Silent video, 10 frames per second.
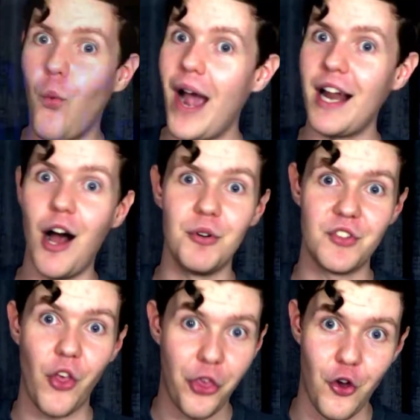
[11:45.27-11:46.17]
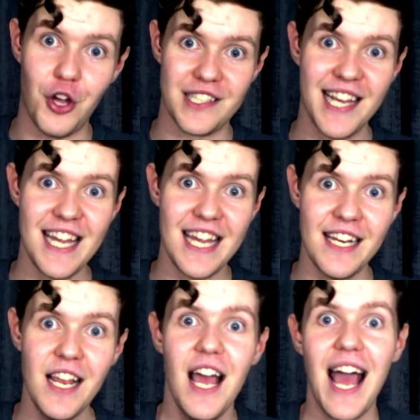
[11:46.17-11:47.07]
When I was
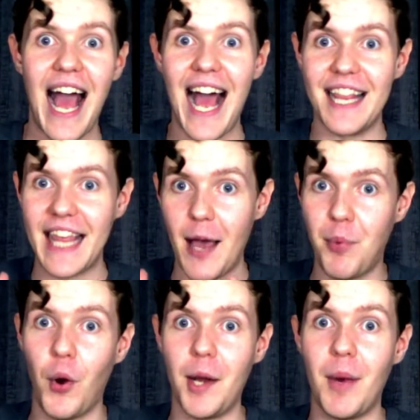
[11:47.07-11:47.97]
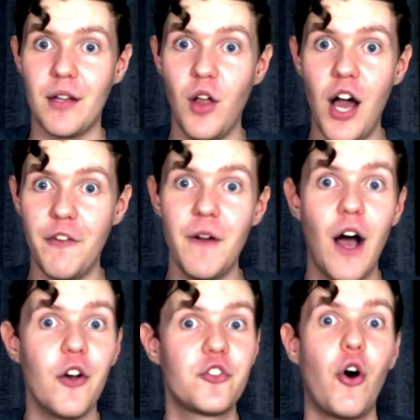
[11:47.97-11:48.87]
13, at that point in my life where
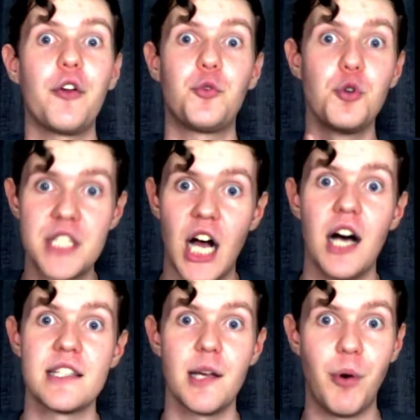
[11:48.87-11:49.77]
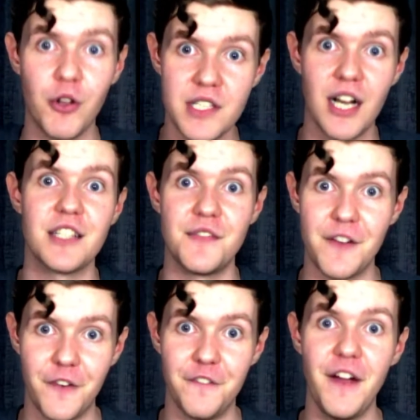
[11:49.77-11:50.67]
I was going through tons upon tons of
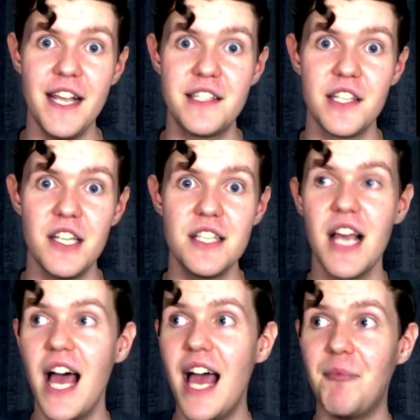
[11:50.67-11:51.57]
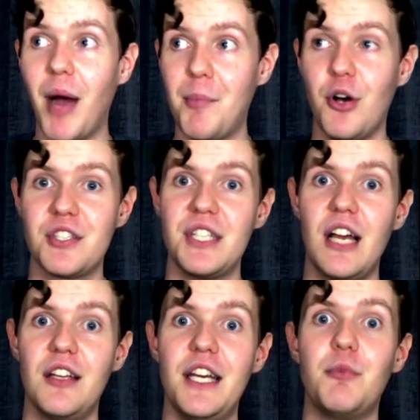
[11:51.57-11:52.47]
different phases, my
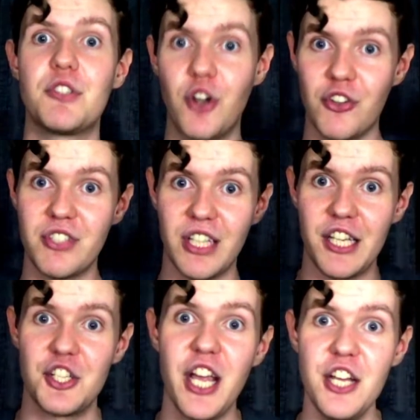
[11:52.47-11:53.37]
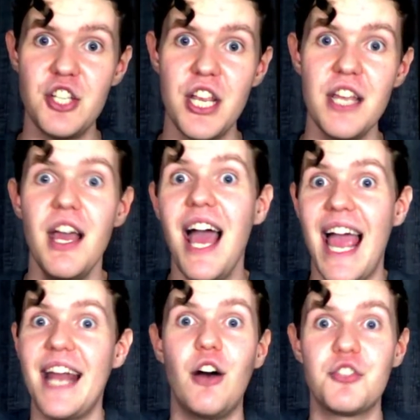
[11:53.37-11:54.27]
personality was constantly changing,
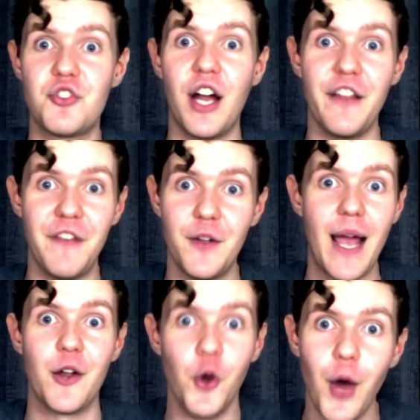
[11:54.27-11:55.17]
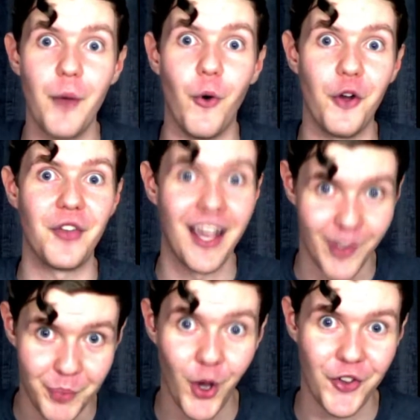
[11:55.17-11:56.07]
and I was trying to figure out who I was
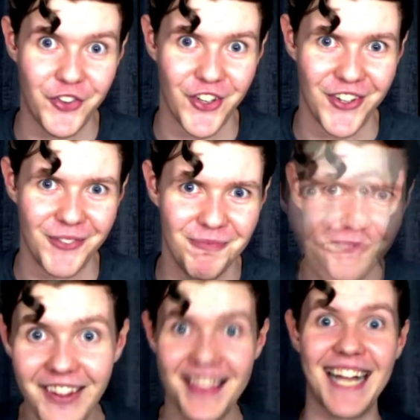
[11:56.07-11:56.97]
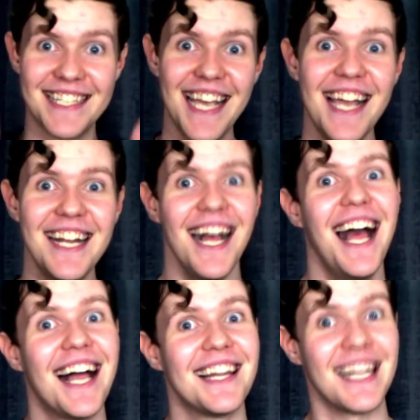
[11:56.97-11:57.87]
as a person. With that said,
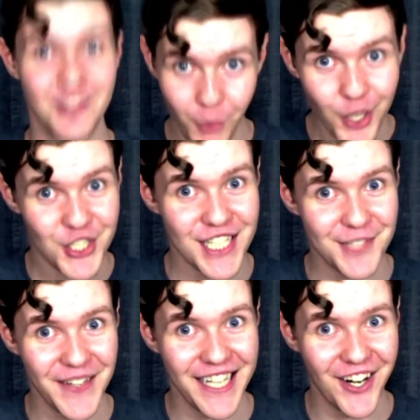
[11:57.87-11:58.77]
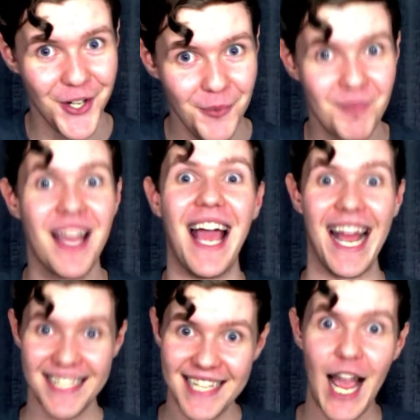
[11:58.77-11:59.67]
let's watch this video
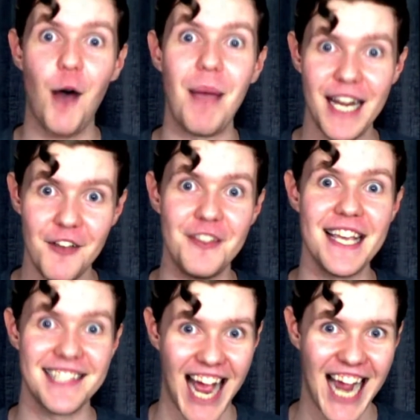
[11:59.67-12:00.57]
and see how many of these